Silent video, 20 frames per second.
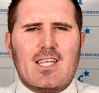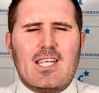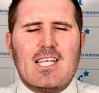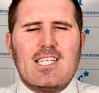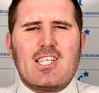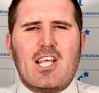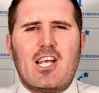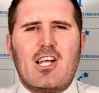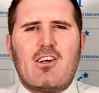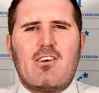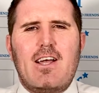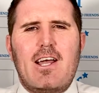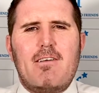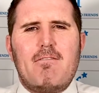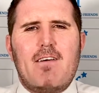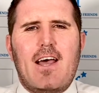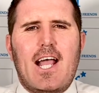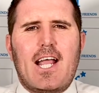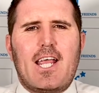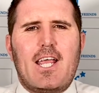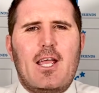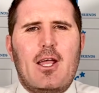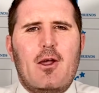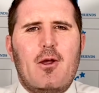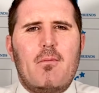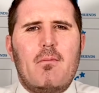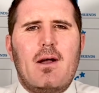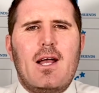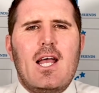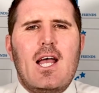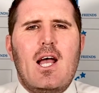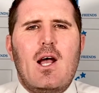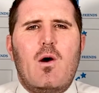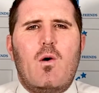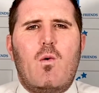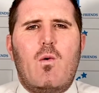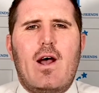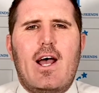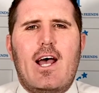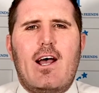it's going to create a vacuum
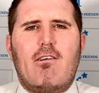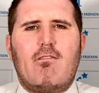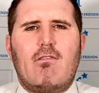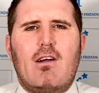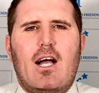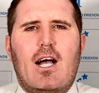where,